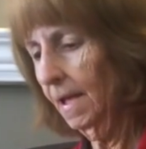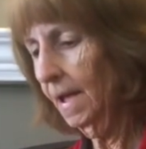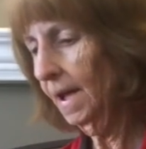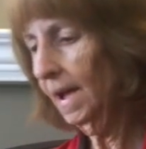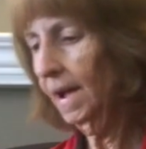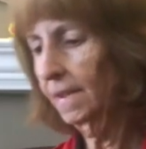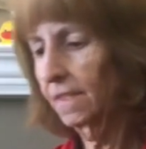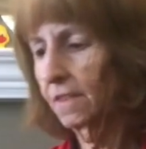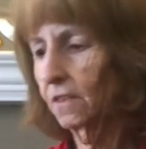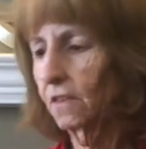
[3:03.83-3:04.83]

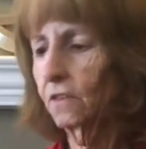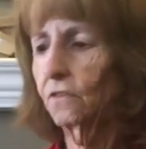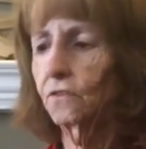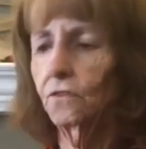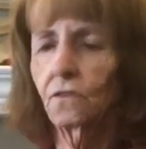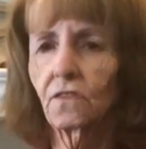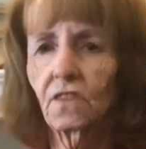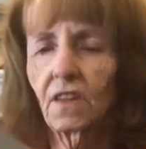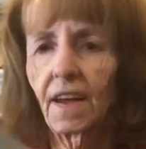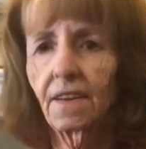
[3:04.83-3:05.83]
And the
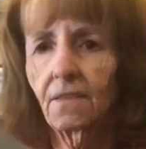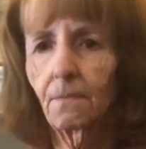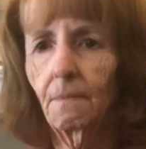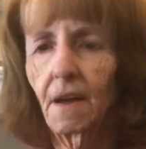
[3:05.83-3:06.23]
students like to